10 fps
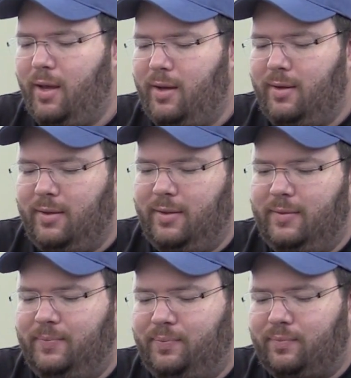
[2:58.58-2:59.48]

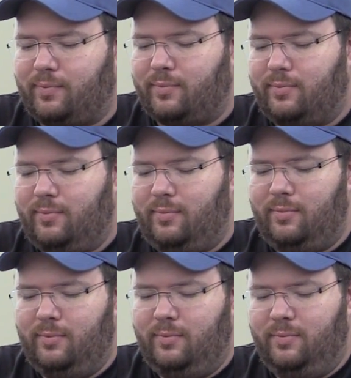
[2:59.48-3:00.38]

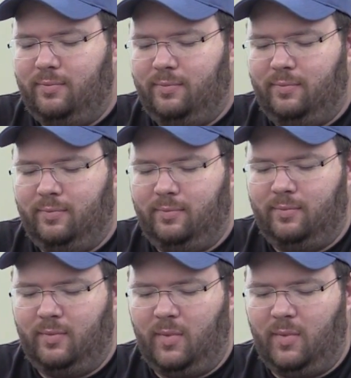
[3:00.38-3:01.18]
Nothing is said.